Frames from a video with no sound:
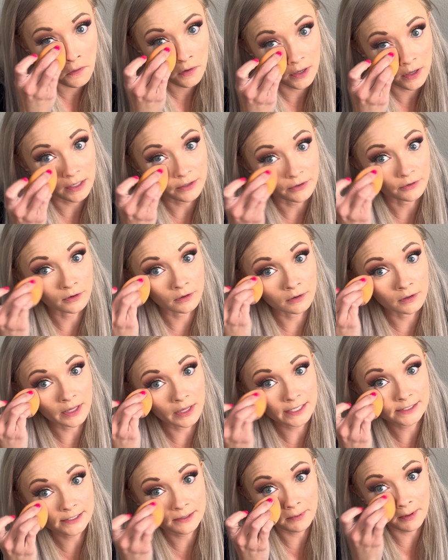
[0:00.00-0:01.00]
And your girl
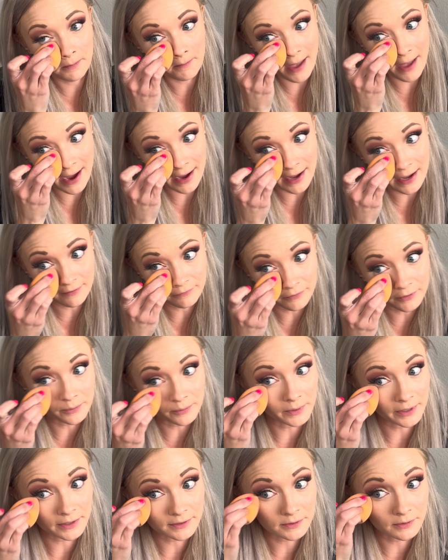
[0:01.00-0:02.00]
likes to be matte
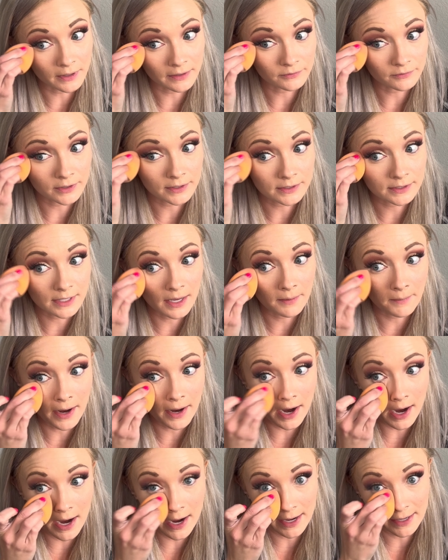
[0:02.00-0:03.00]
everywhere, so after I set my
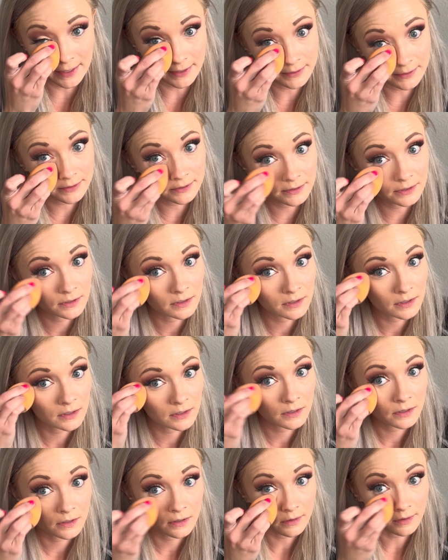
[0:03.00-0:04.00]
eyes,
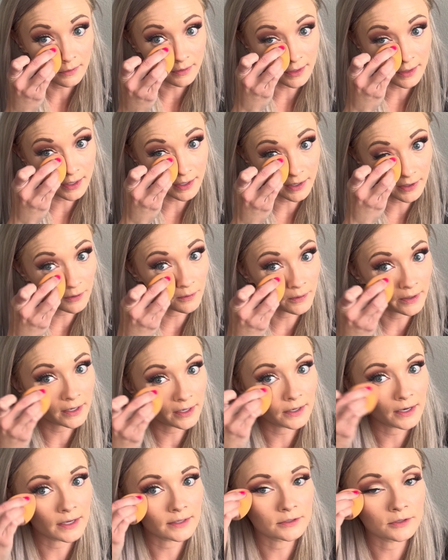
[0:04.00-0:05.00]
then I go in
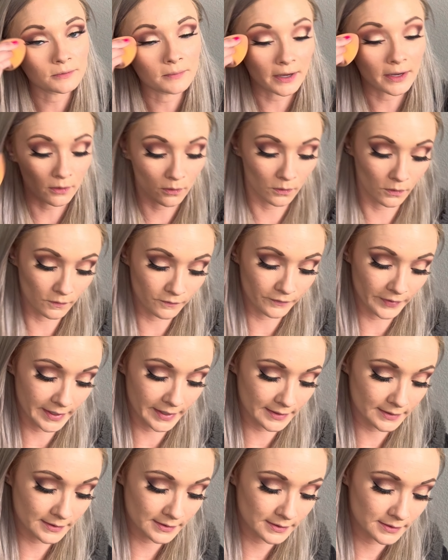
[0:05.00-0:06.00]
and I do my whole
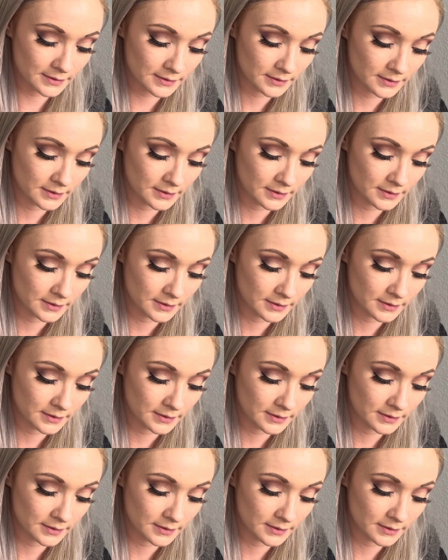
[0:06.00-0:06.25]
face.